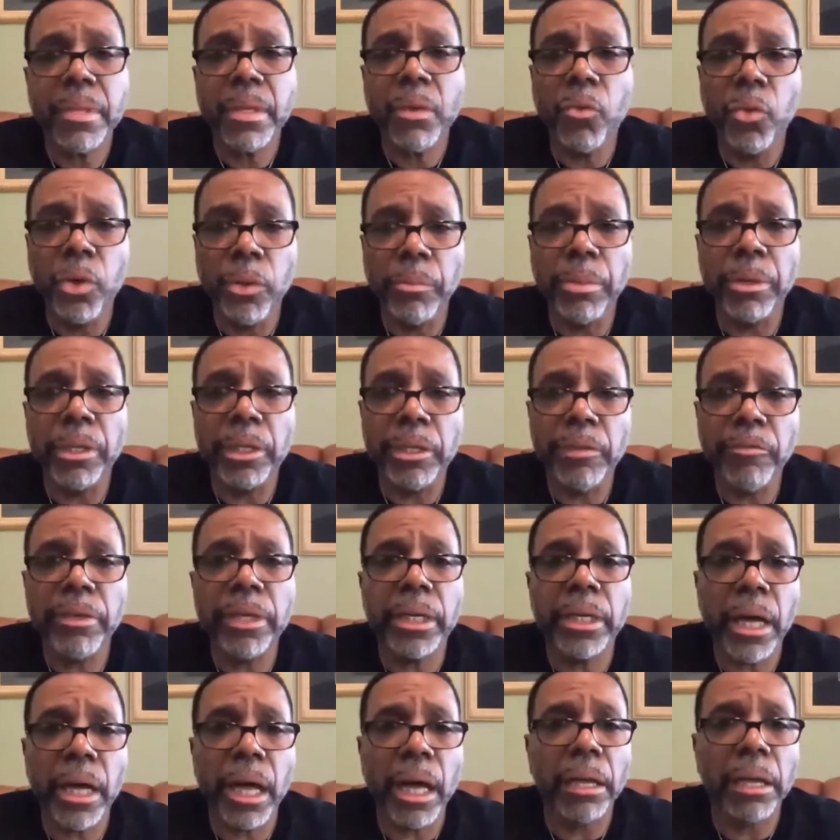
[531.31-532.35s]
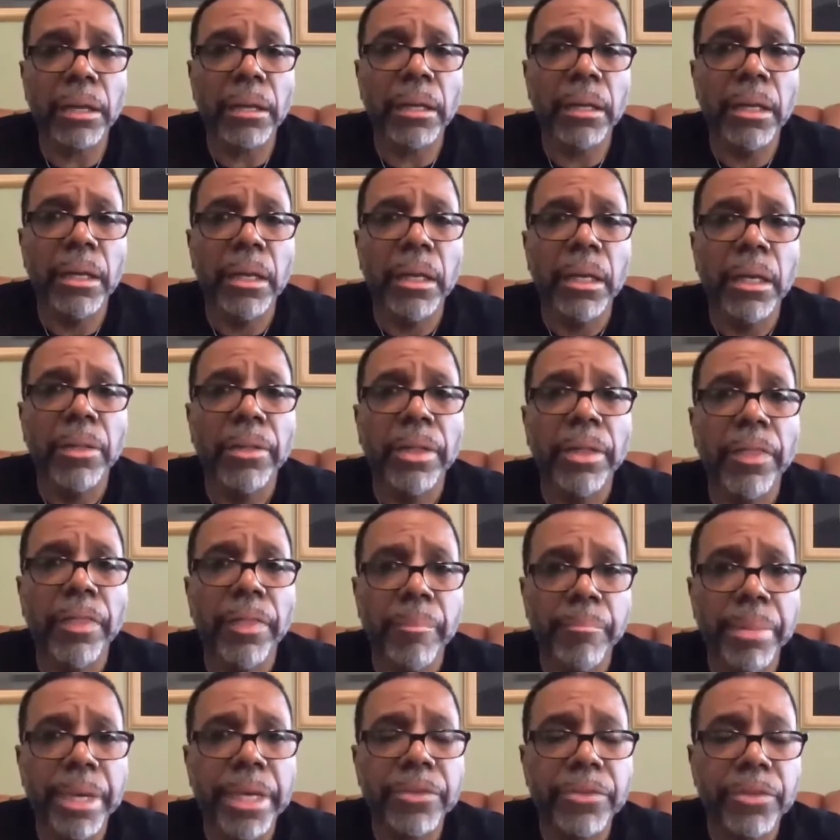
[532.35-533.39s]
we're believing god that
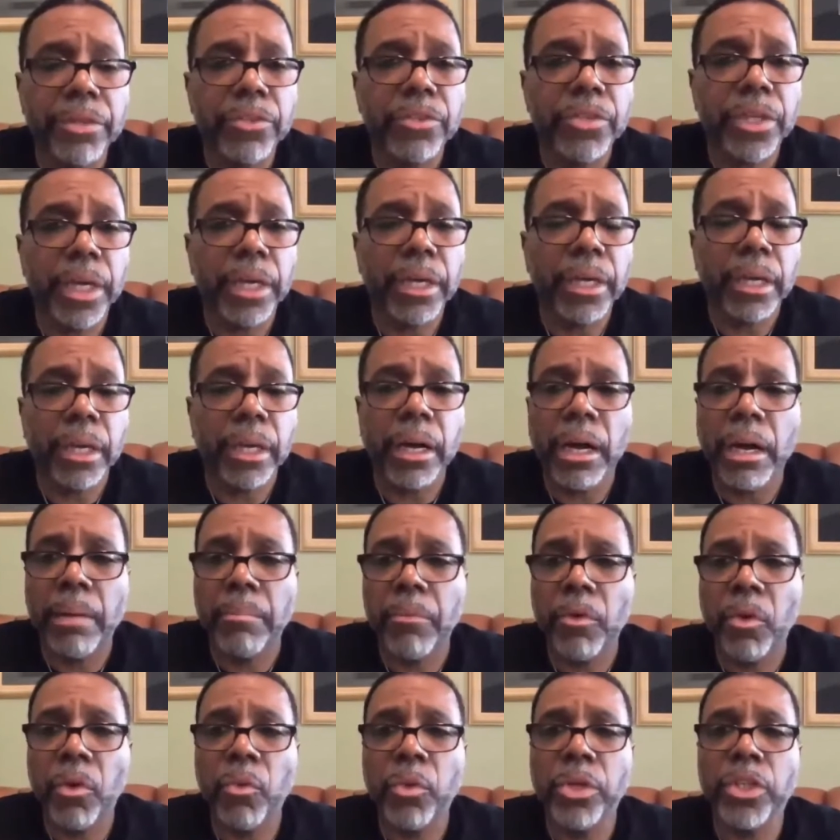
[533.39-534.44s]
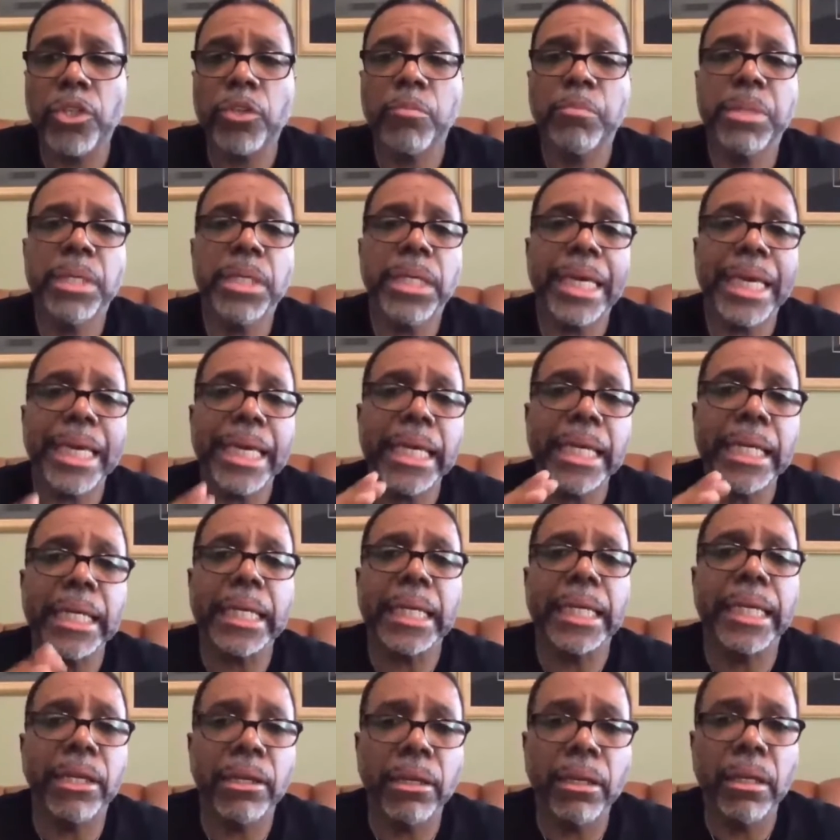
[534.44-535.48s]
the best is yet to come we speak
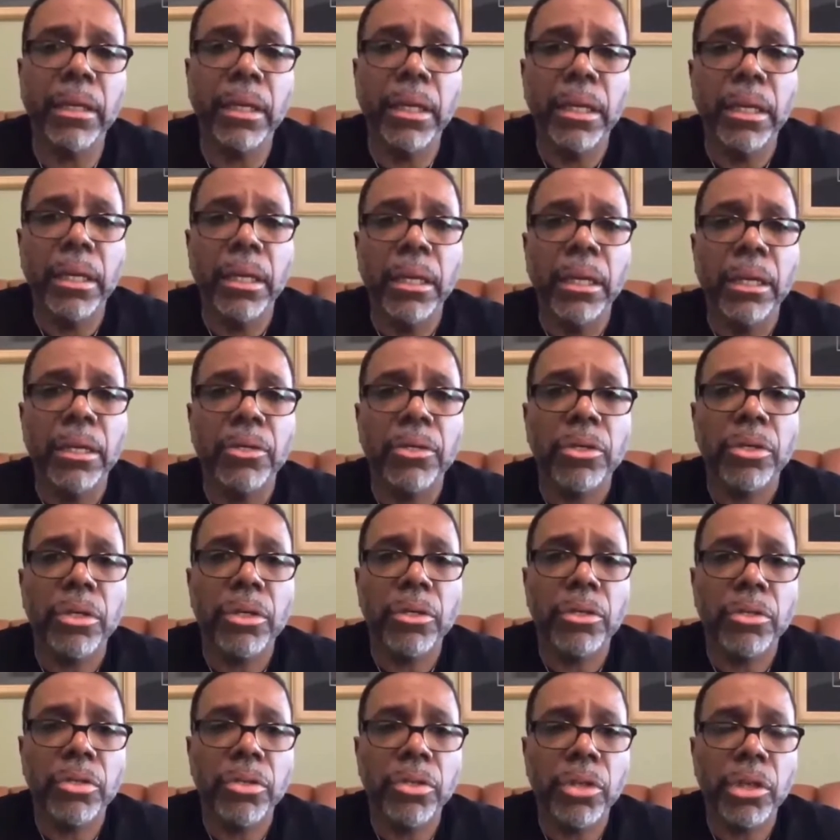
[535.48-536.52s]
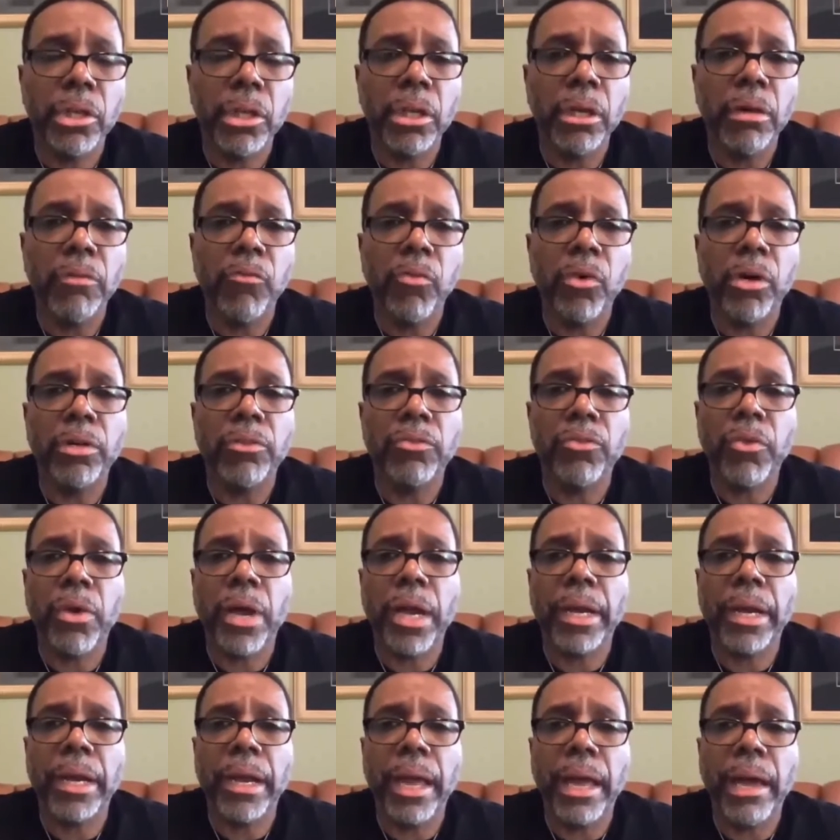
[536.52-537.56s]
healing to, to your loved ones
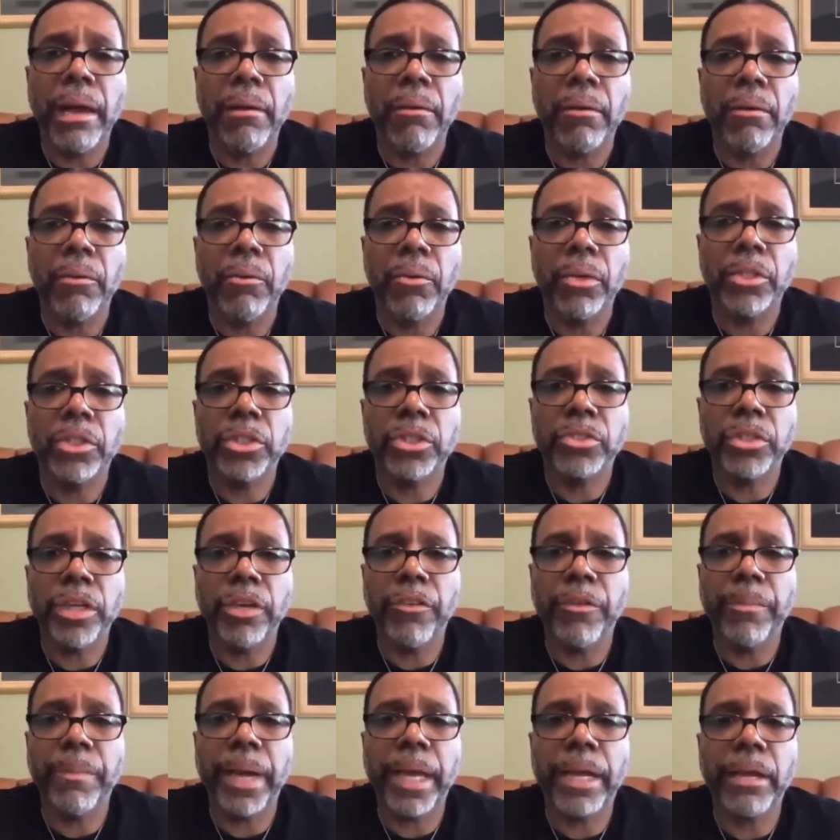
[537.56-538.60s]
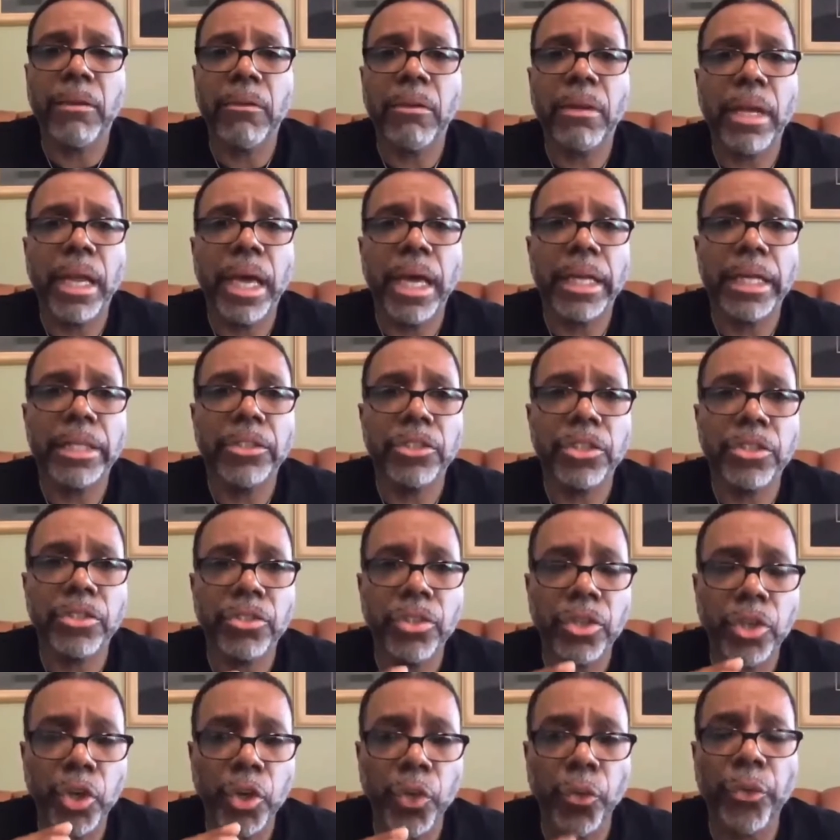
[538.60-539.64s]
right now we just everybody online let's
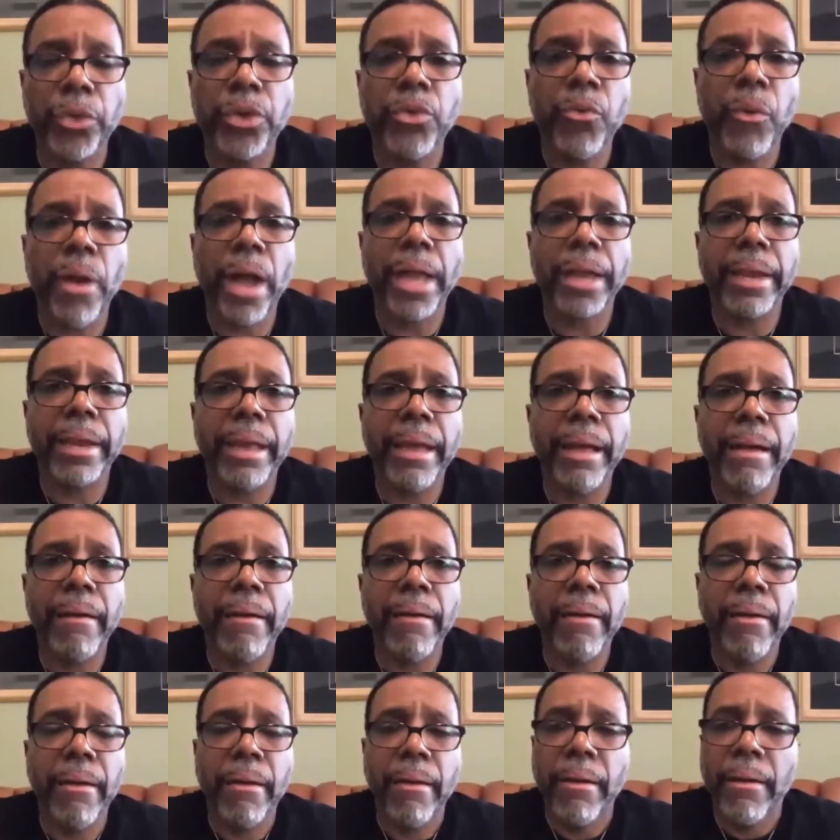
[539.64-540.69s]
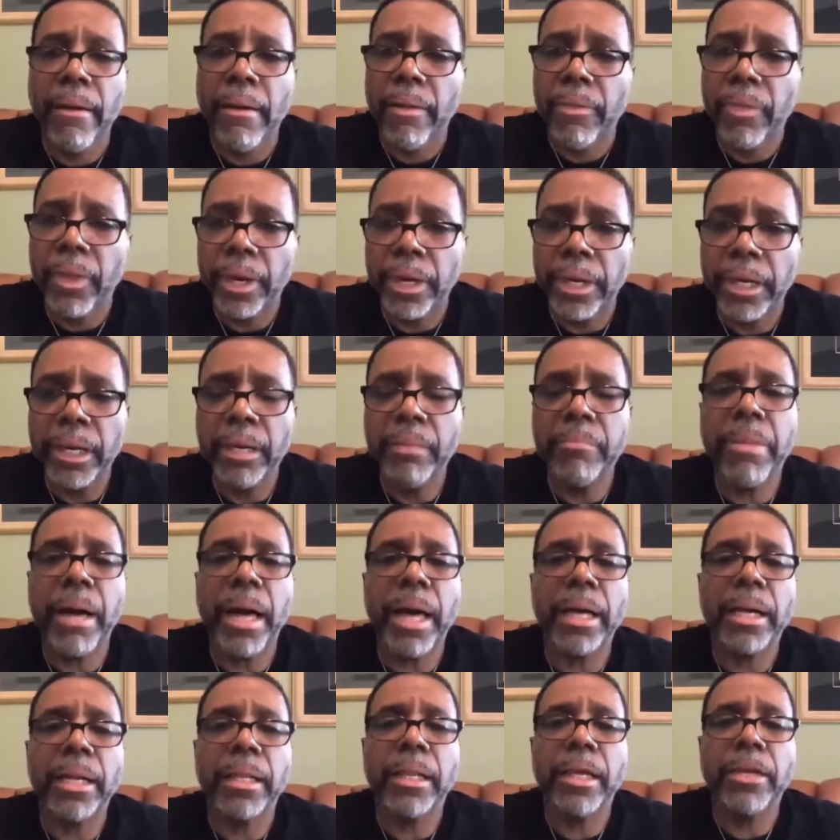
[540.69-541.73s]
just agree right now that
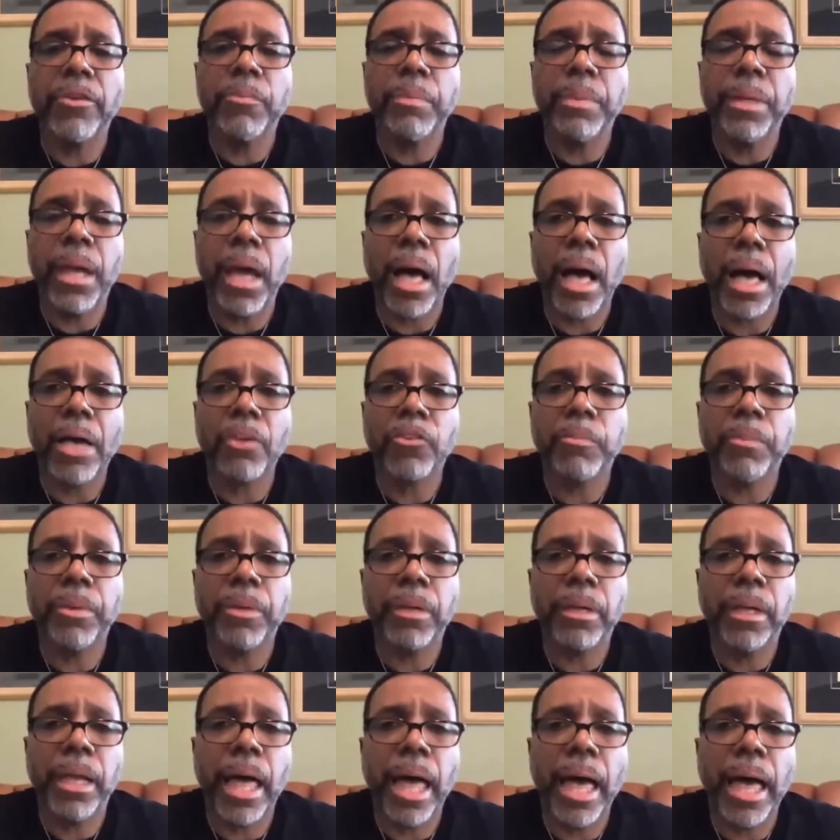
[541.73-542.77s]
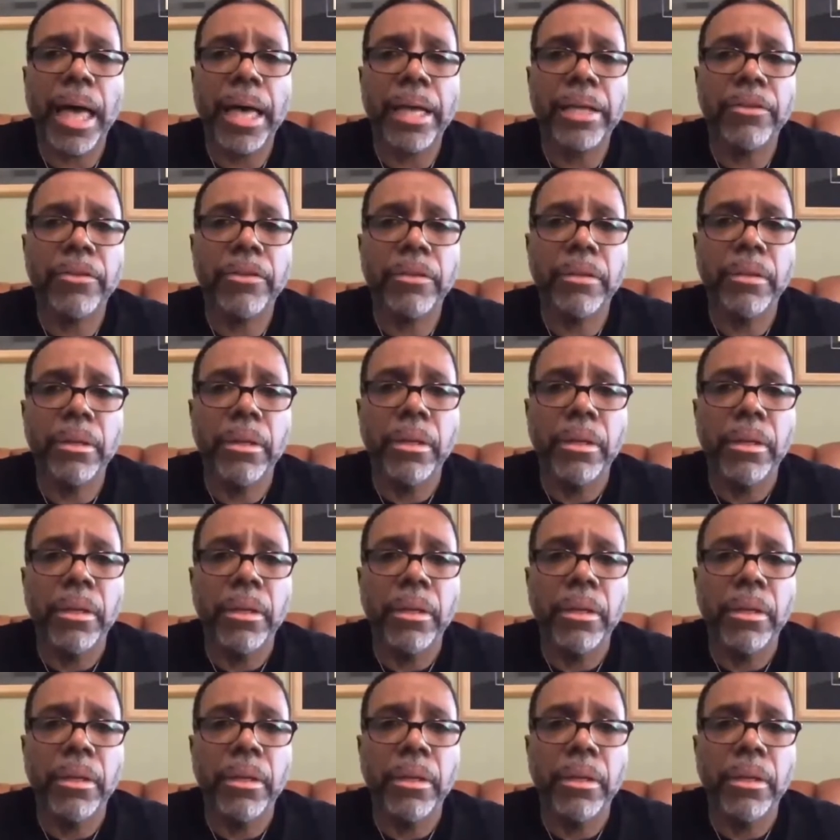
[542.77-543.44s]
anybody that's been hospitalized